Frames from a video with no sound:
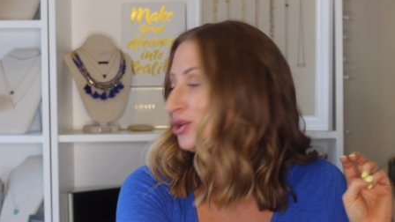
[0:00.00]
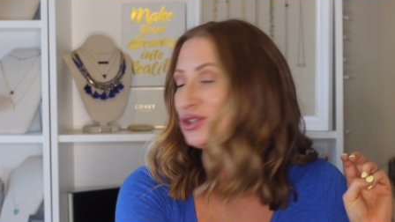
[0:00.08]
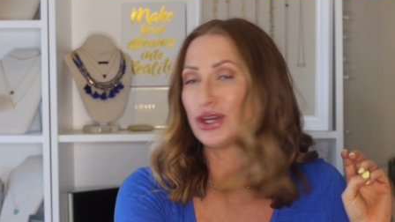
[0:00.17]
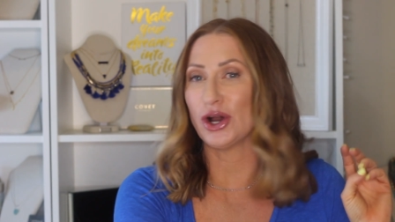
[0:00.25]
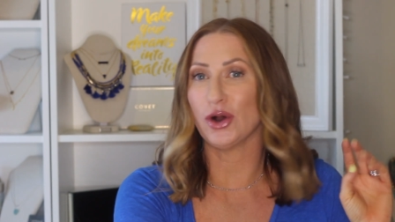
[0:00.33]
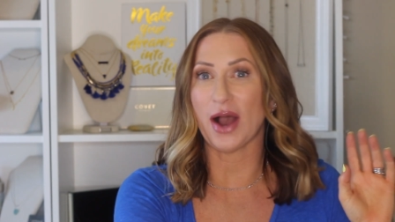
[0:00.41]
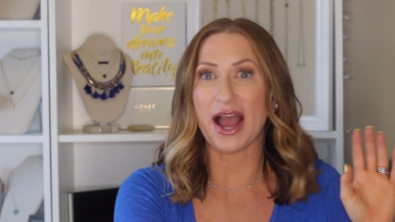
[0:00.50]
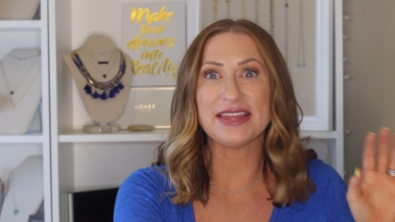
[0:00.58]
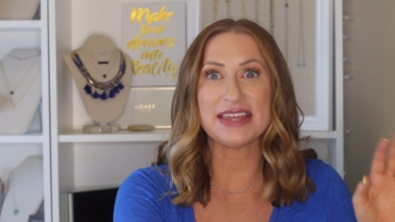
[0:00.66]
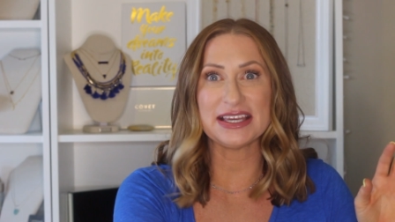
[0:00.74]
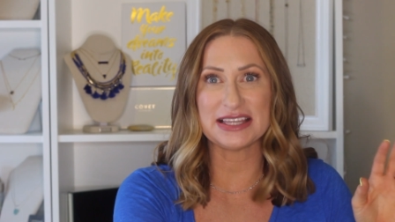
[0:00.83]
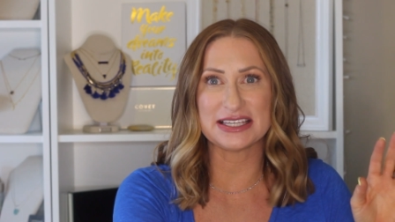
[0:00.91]
So I
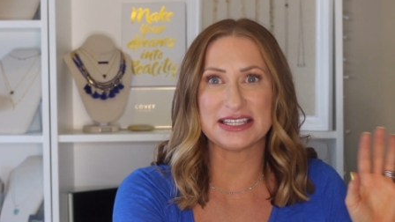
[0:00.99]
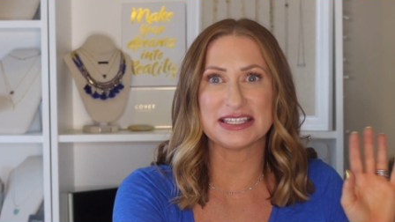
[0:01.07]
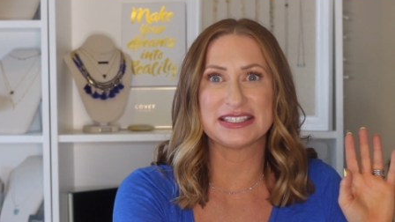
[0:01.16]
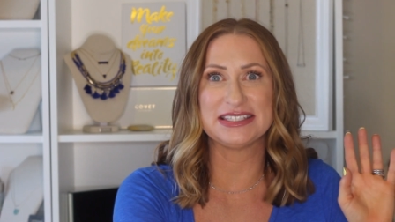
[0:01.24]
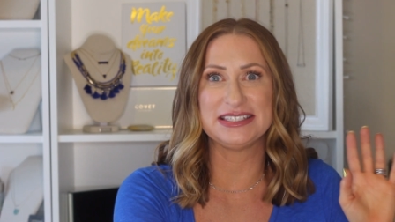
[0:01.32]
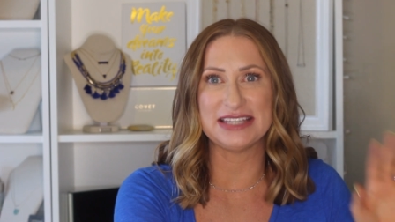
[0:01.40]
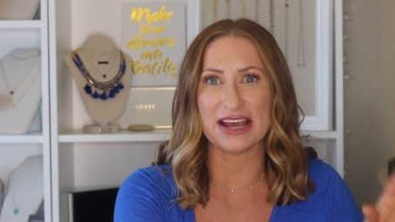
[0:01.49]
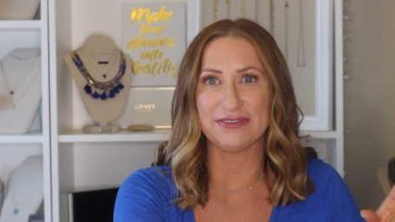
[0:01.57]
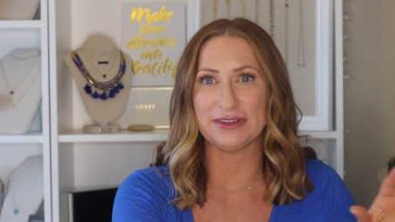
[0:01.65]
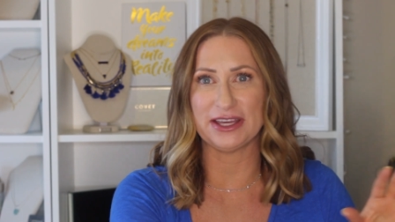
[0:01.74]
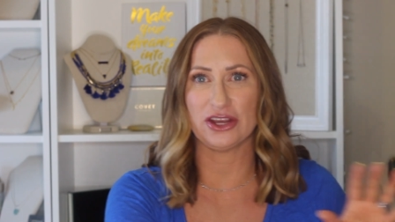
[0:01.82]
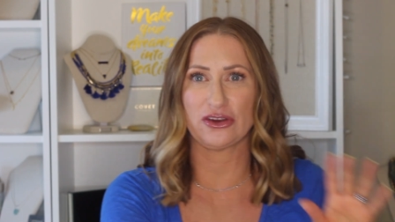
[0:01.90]
think this is
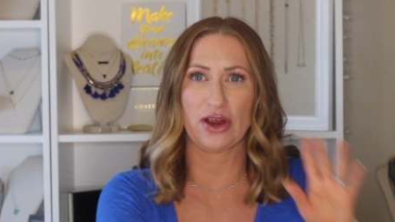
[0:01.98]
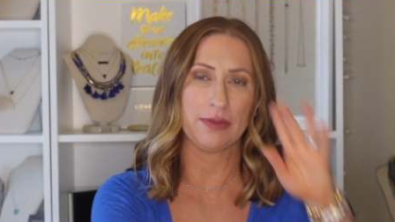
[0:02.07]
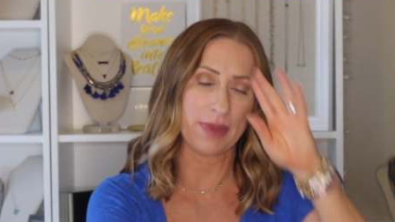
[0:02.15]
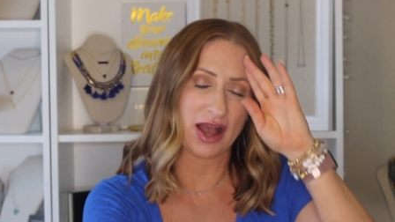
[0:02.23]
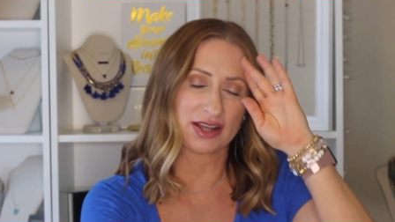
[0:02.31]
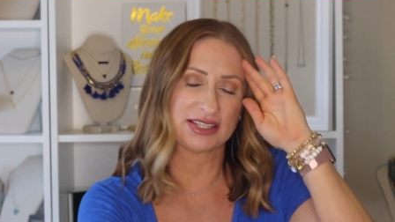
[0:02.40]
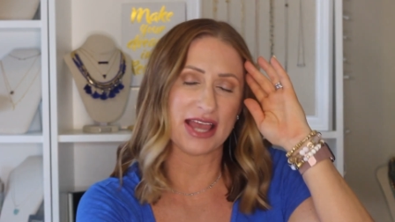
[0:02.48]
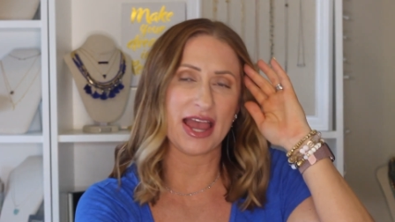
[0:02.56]
definitely a great box.